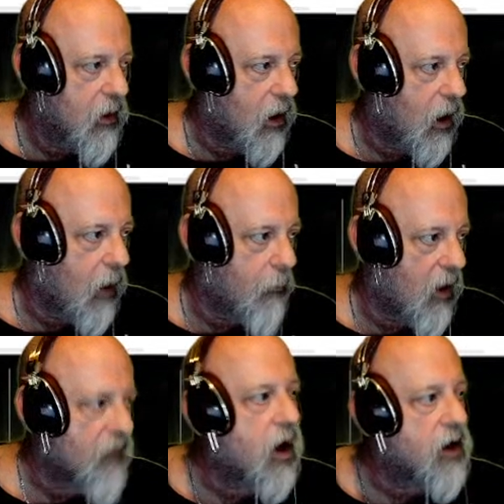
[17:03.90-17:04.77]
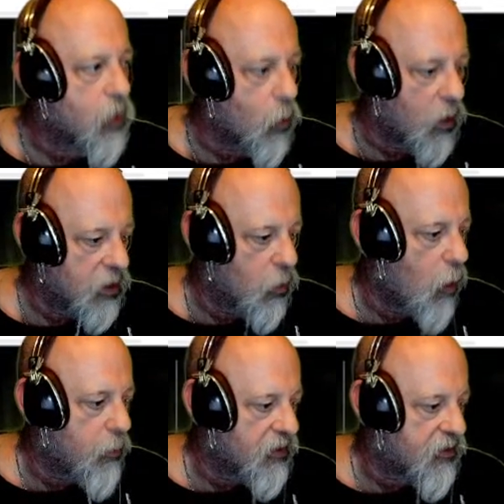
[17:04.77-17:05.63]
I've got the window
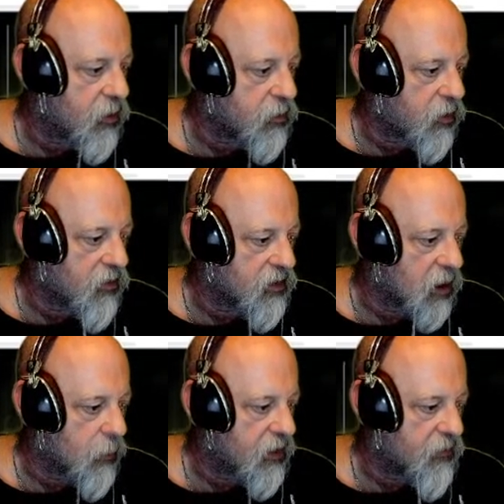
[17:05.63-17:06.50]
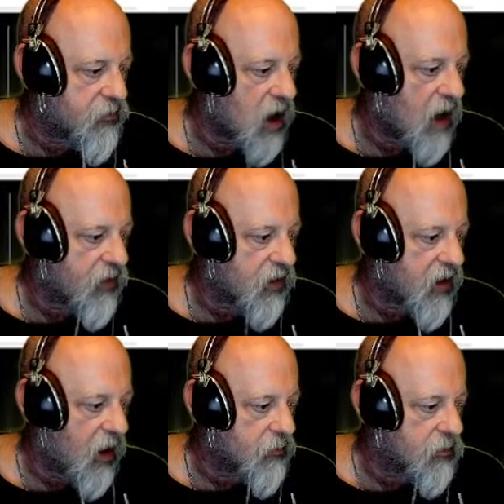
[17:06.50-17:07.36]
open, so there's a little bit of traffic
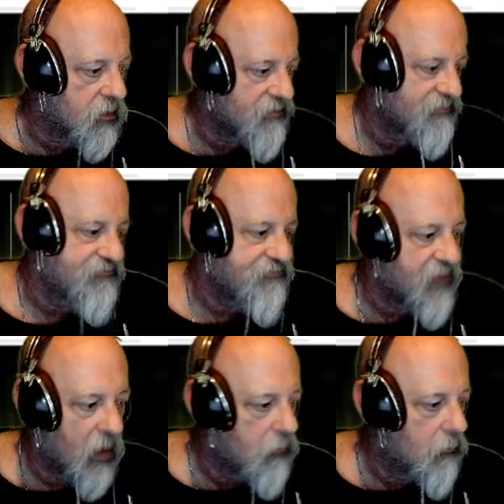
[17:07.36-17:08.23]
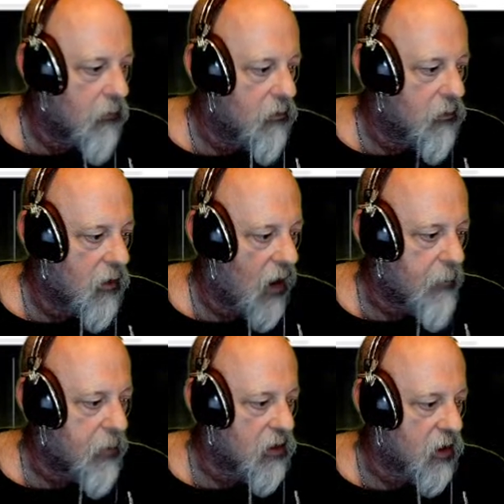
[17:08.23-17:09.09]
sound. I
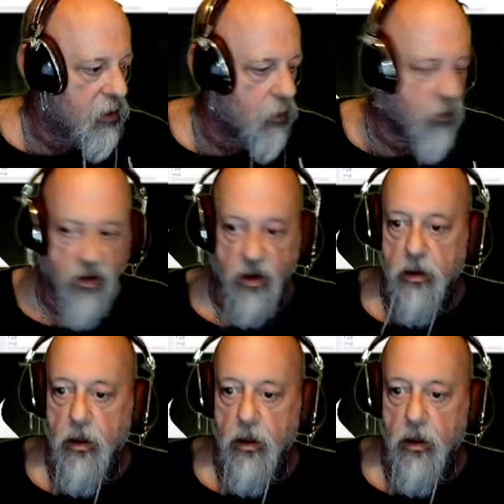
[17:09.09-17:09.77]
barely noticed it.